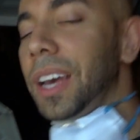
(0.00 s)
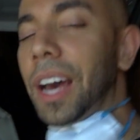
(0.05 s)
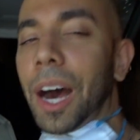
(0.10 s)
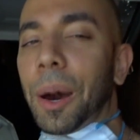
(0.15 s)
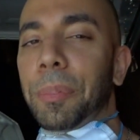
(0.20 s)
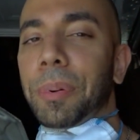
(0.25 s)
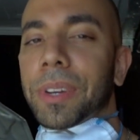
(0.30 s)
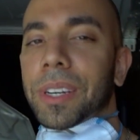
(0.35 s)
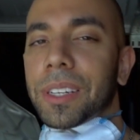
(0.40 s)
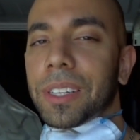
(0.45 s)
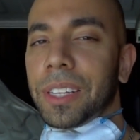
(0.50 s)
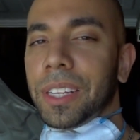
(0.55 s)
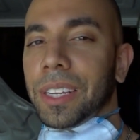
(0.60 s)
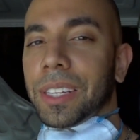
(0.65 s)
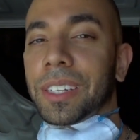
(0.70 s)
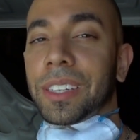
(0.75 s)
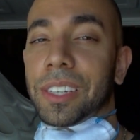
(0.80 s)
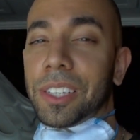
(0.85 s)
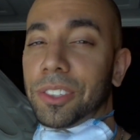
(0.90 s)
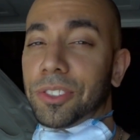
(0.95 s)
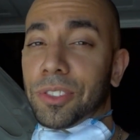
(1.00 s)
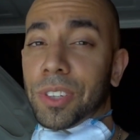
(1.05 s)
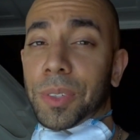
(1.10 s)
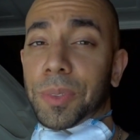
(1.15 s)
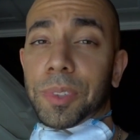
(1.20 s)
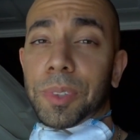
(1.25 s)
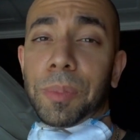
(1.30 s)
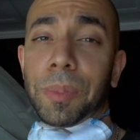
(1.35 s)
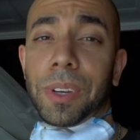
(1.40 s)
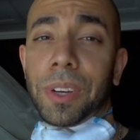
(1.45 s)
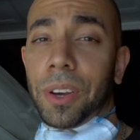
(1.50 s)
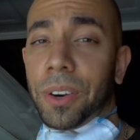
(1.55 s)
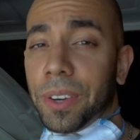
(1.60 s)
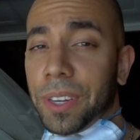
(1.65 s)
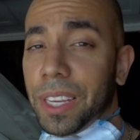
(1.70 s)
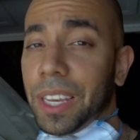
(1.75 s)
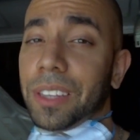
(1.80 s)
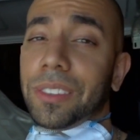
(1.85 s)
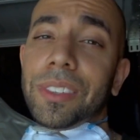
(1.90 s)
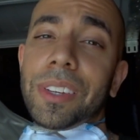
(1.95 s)
I'll put a link in the description below in
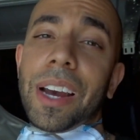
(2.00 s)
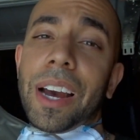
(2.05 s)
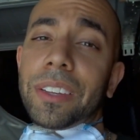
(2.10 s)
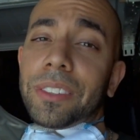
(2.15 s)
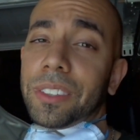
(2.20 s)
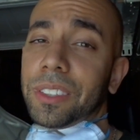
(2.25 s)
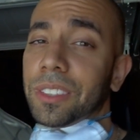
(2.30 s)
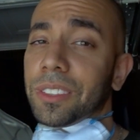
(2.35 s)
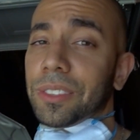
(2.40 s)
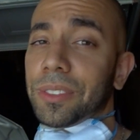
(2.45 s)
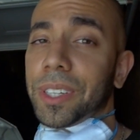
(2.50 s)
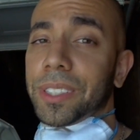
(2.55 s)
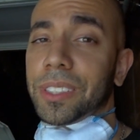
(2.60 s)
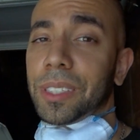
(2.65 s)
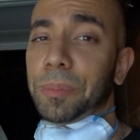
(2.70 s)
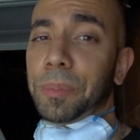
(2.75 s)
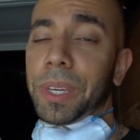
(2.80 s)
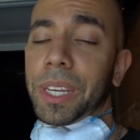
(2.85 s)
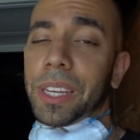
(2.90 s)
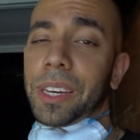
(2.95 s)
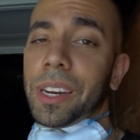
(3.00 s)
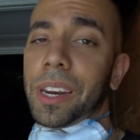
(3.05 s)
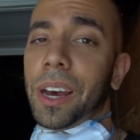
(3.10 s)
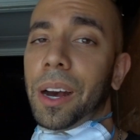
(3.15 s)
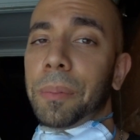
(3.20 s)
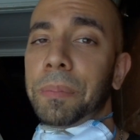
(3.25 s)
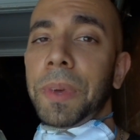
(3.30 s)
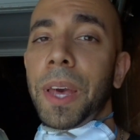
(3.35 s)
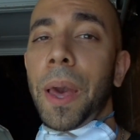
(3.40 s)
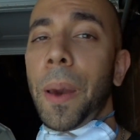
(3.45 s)
case you guys are interested in picking it up,